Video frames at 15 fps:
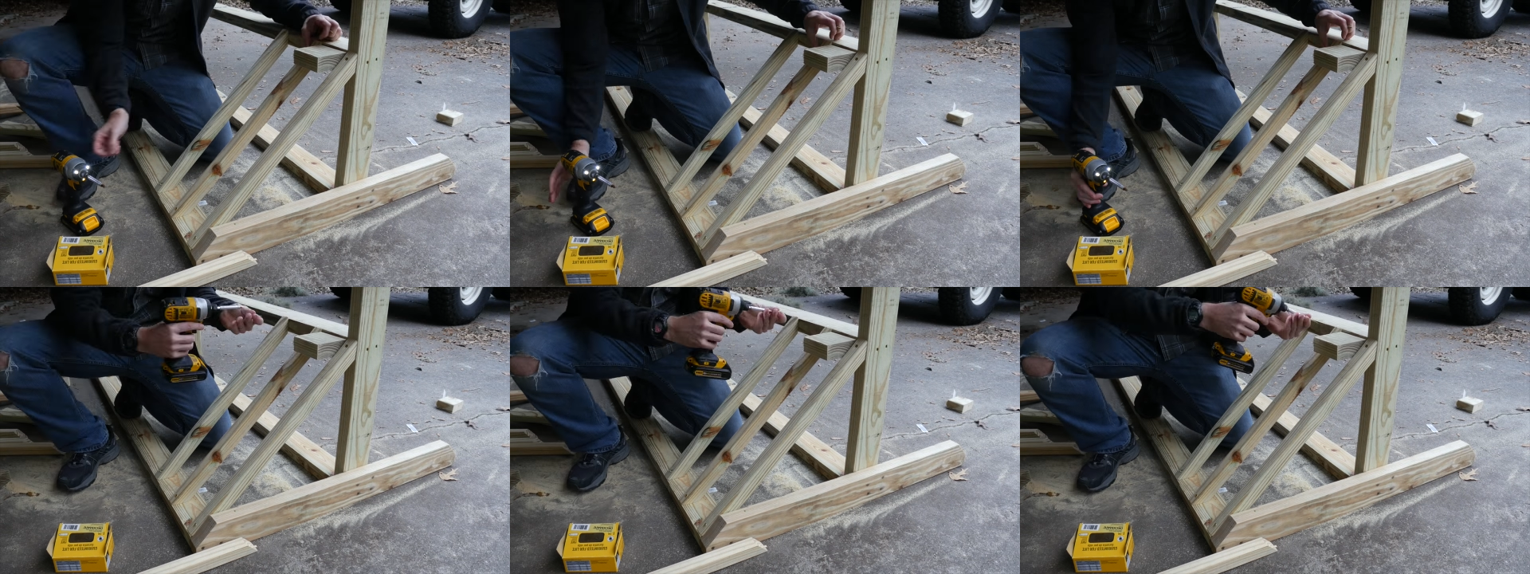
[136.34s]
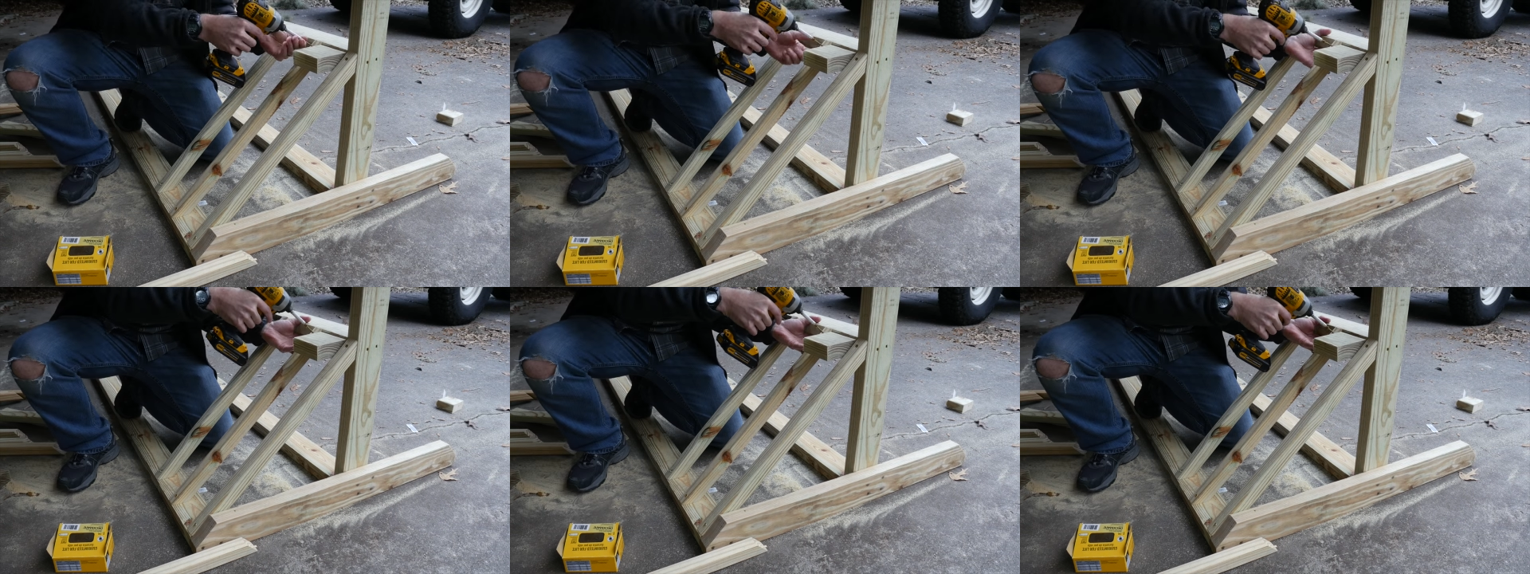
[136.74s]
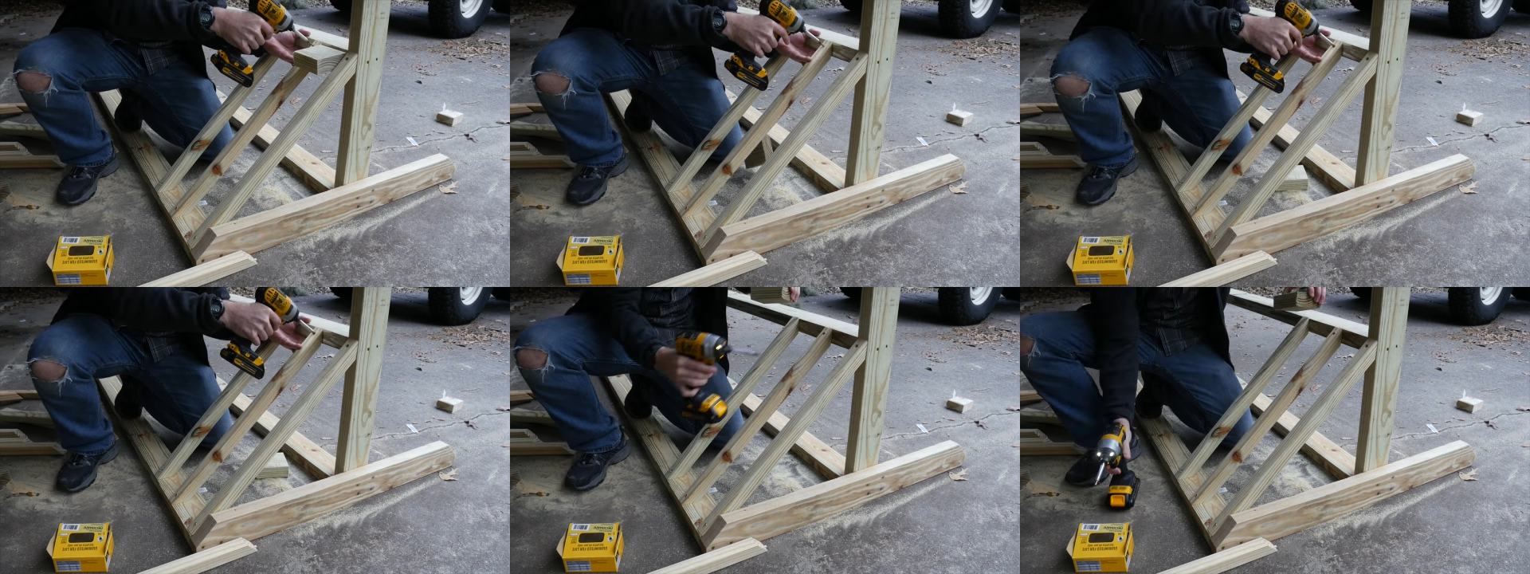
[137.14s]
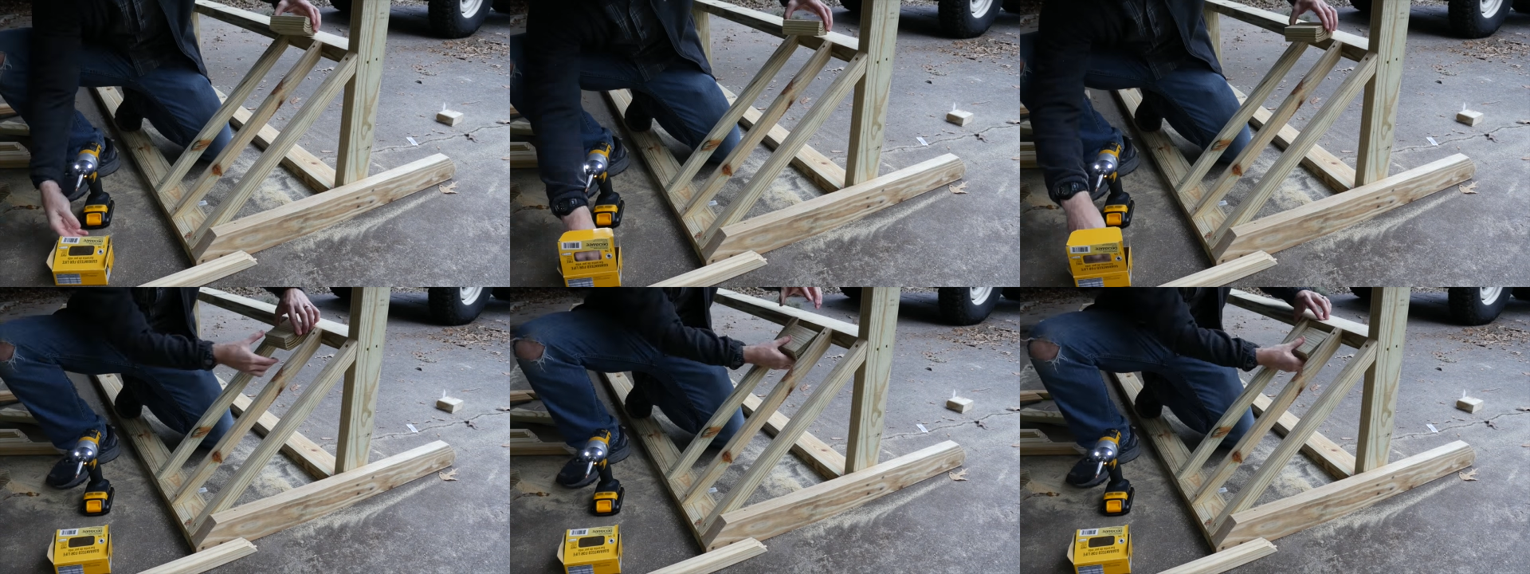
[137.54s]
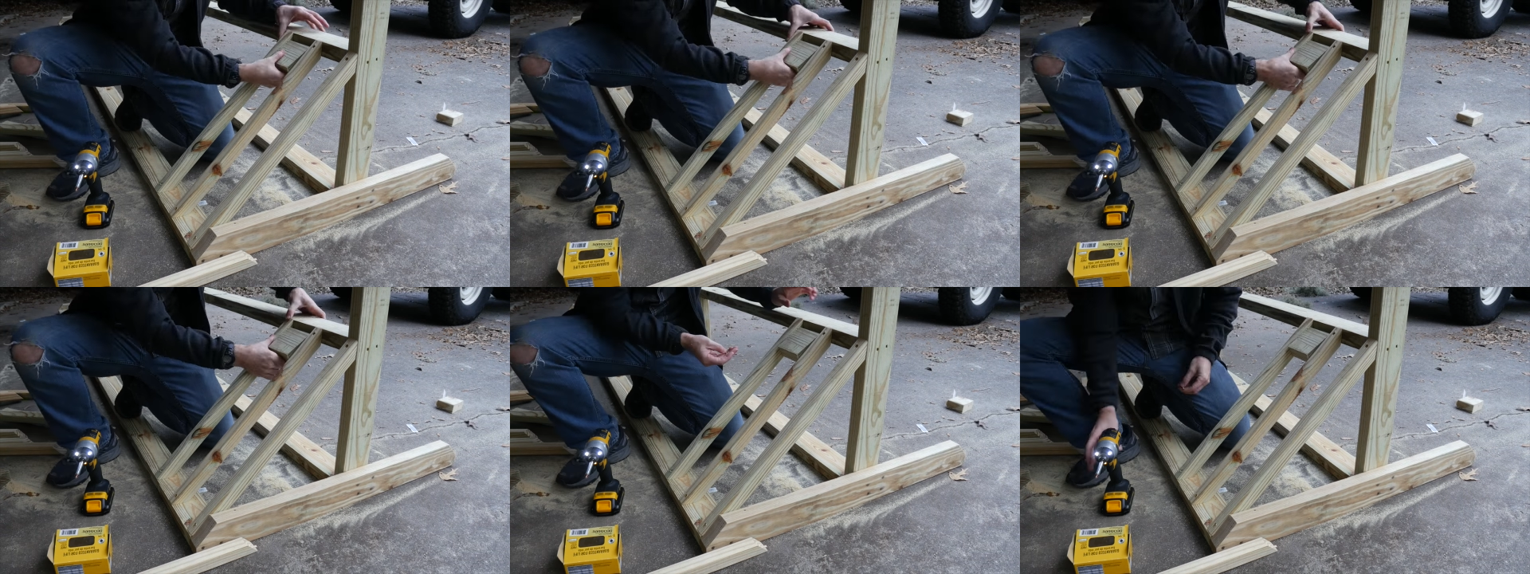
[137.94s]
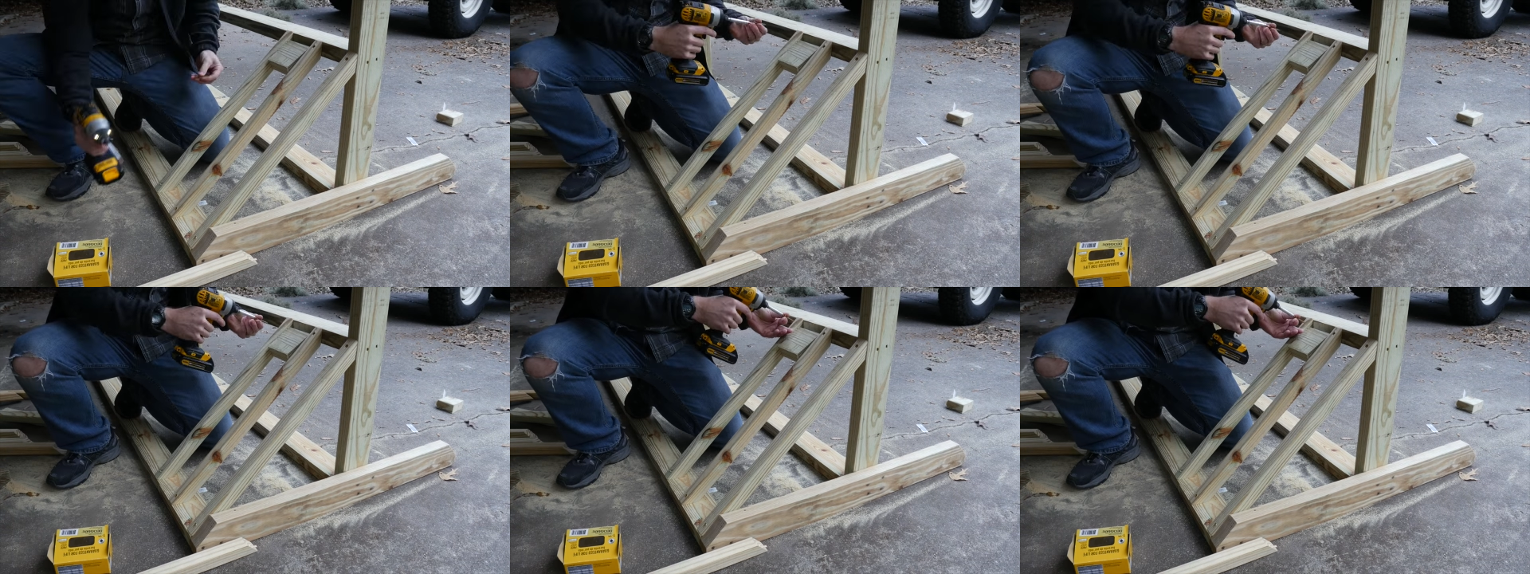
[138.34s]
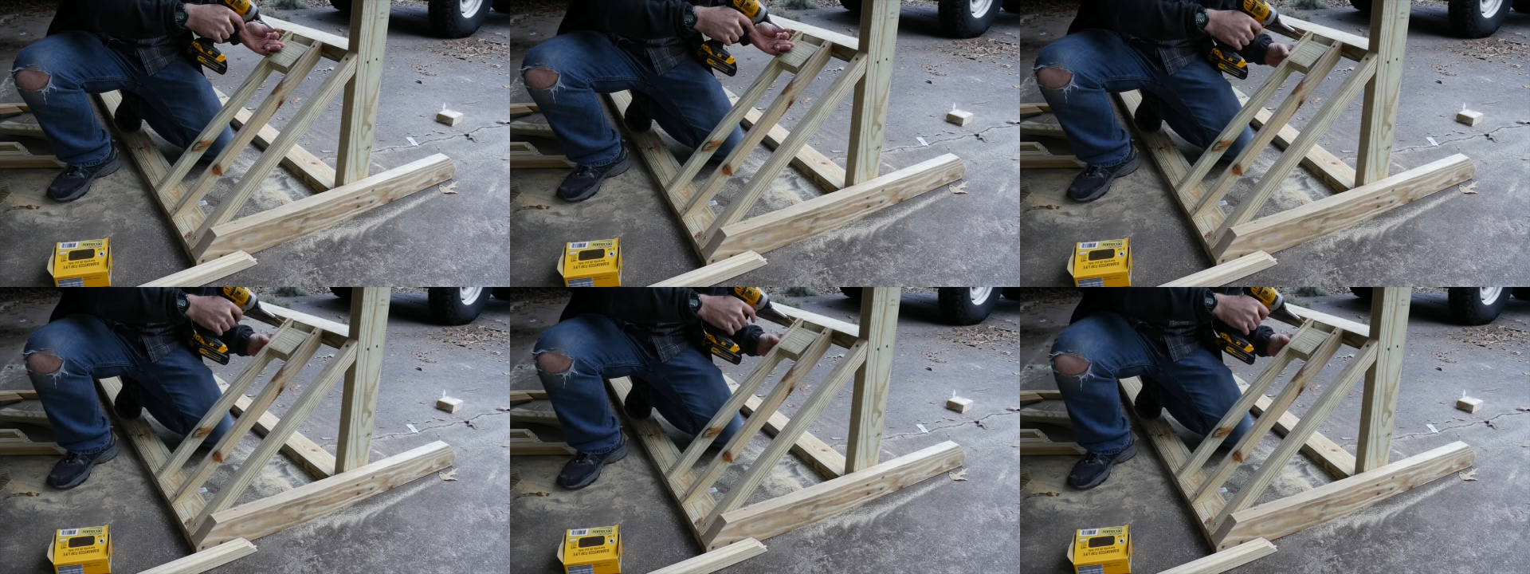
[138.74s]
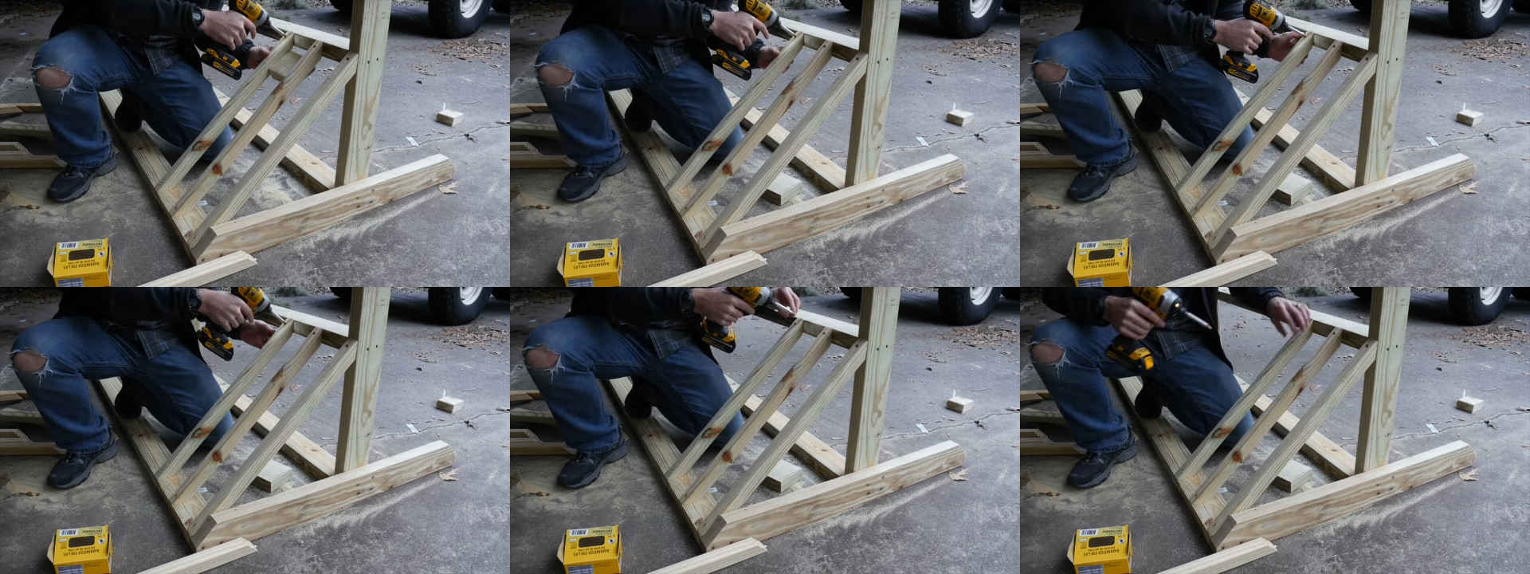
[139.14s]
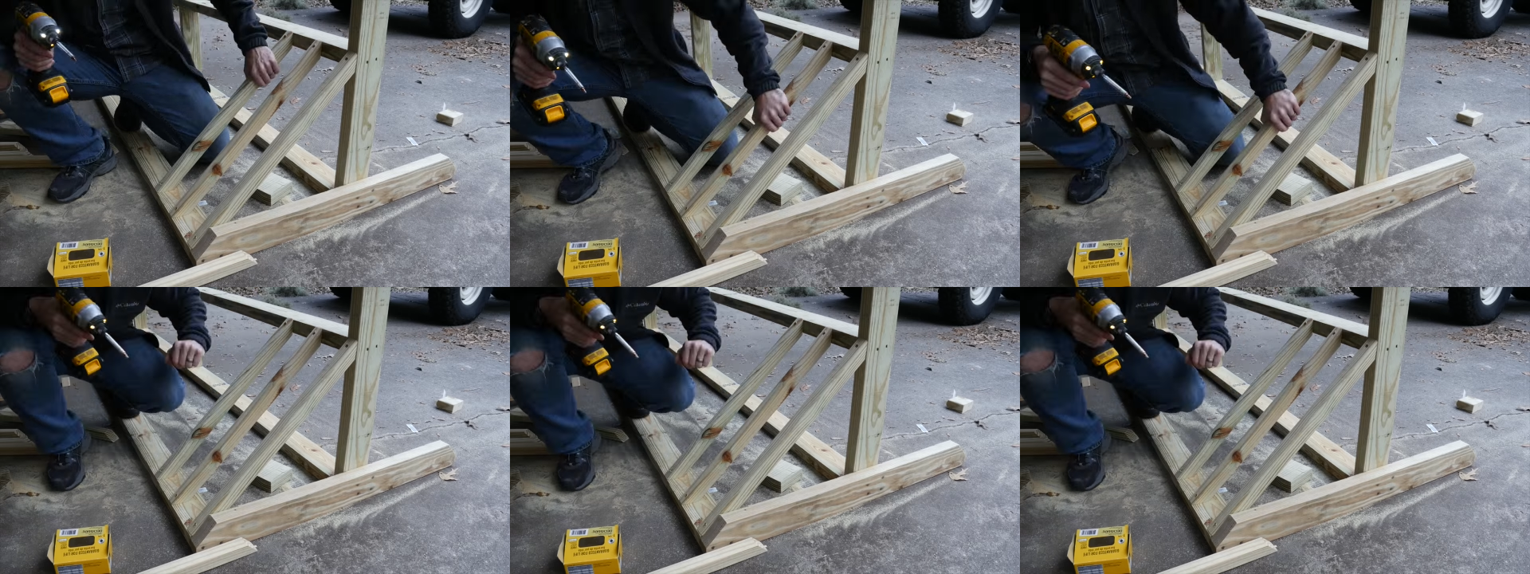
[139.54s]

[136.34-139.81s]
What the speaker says: No face is visible, so there are no lips to read.